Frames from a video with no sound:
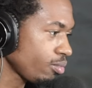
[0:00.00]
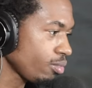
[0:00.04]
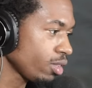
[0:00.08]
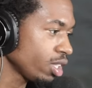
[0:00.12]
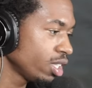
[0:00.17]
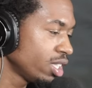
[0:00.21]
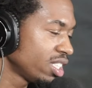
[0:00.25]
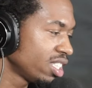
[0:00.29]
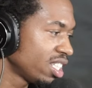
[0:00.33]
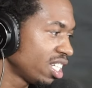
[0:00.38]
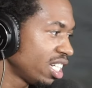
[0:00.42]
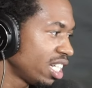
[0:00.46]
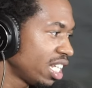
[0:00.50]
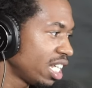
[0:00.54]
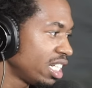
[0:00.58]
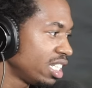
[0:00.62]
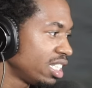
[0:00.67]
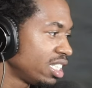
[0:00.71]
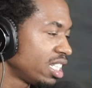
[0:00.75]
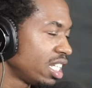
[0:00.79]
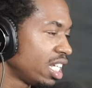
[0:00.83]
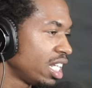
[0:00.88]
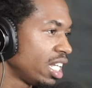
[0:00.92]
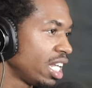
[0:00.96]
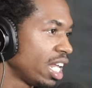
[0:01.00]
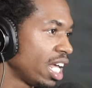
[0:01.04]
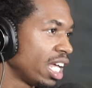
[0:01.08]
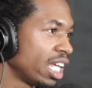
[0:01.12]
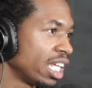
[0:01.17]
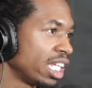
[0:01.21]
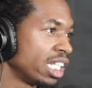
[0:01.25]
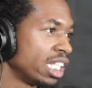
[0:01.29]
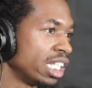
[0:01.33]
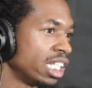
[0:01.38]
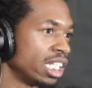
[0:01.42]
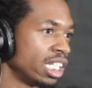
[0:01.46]
Sunday to
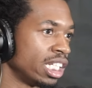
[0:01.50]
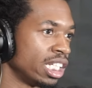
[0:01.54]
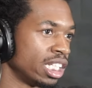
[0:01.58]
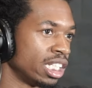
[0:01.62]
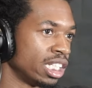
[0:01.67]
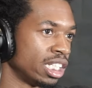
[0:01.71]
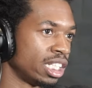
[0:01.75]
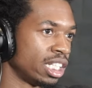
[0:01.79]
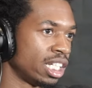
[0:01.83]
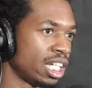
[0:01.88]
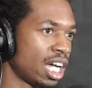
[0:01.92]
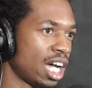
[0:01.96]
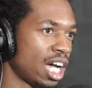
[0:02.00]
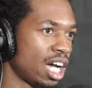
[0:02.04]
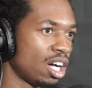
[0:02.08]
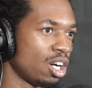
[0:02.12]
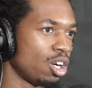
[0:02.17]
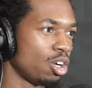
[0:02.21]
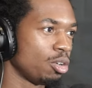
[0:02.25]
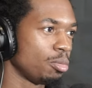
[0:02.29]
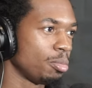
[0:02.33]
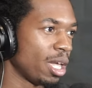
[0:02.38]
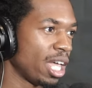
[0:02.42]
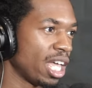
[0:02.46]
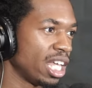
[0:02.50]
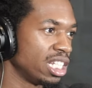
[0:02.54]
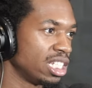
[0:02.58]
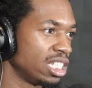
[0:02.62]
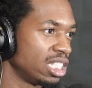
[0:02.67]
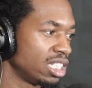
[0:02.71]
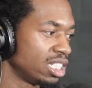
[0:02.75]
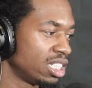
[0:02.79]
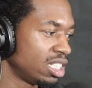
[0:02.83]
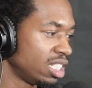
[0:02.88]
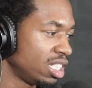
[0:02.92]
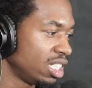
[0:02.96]
Sunday, High Hope
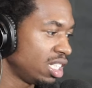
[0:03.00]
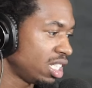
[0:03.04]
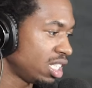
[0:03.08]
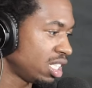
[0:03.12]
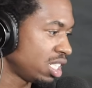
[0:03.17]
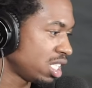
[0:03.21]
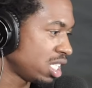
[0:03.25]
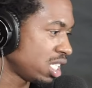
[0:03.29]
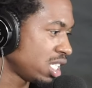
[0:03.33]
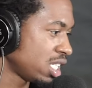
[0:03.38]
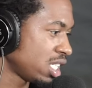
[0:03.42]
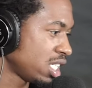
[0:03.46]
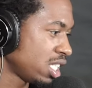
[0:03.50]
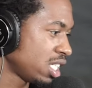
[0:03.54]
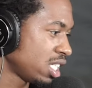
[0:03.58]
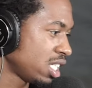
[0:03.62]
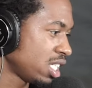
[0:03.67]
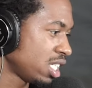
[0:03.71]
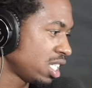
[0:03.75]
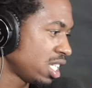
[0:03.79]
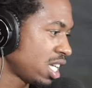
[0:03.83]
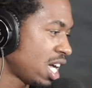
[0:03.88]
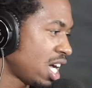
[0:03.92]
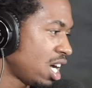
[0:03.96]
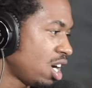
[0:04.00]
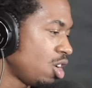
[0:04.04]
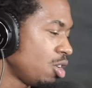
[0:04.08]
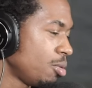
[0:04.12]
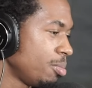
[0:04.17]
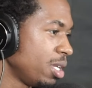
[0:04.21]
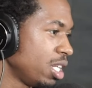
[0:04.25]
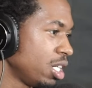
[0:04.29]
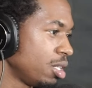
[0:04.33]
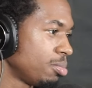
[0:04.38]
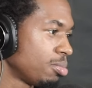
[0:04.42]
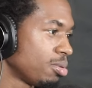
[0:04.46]
Agency, High
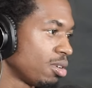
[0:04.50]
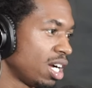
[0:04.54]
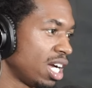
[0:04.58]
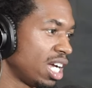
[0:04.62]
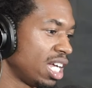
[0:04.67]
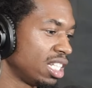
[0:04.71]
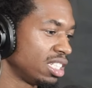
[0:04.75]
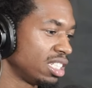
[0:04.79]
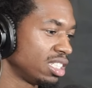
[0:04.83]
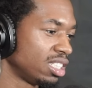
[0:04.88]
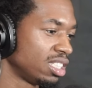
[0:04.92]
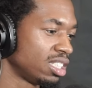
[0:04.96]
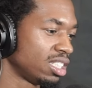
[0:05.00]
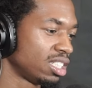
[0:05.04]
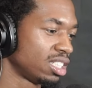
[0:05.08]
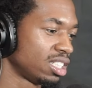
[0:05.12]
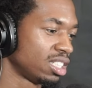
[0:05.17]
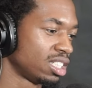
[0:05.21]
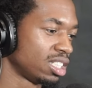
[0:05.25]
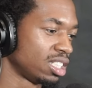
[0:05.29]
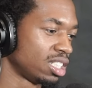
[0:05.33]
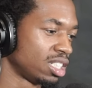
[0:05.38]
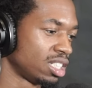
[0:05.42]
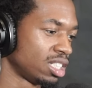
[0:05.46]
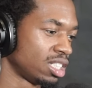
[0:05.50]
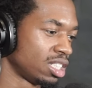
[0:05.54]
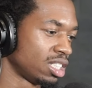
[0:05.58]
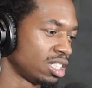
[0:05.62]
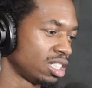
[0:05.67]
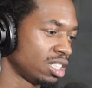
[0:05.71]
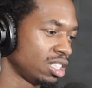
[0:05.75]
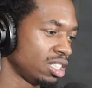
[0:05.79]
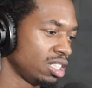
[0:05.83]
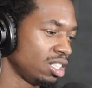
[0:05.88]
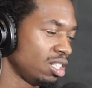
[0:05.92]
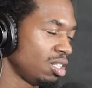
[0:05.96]
Hope Enterprises.
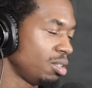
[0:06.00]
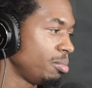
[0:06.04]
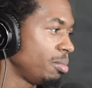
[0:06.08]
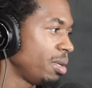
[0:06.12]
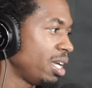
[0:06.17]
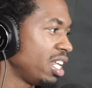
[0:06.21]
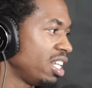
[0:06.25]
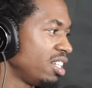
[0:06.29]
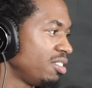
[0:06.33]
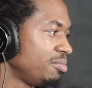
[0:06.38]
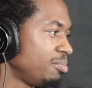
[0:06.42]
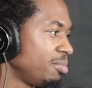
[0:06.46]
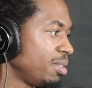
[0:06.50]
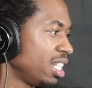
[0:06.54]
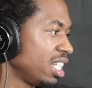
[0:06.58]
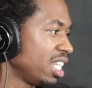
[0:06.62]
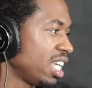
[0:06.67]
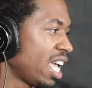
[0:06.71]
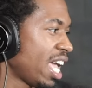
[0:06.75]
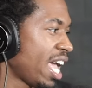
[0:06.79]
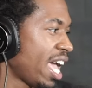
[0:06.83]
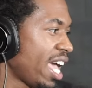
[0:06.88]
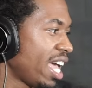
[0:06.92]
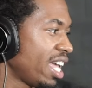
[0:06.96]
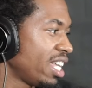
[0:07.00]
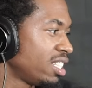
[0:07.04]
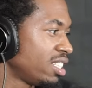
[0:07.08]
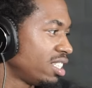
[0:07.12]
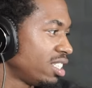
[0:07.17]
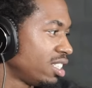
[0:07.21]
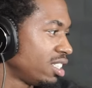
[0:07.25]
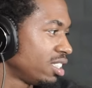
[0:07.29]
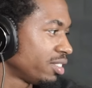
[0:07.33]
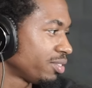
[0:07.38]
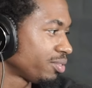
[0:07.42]
Man of many hats.